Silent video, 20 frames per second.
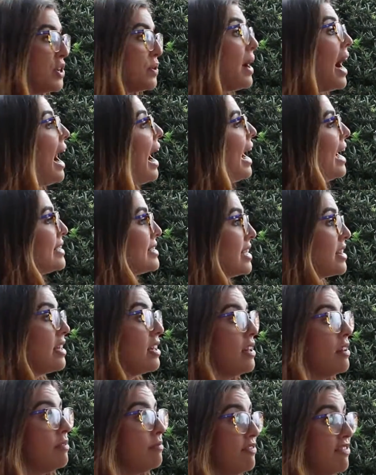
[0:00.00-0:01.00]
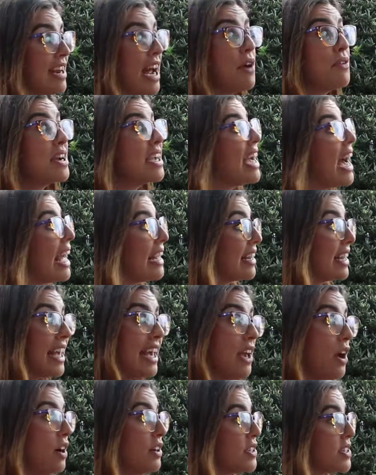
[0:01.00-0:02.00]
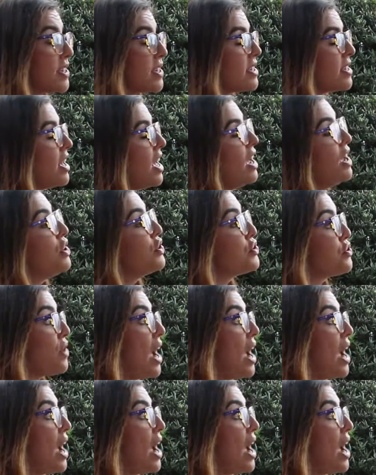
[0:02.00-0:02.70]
too hard at the flower and garden kiosks,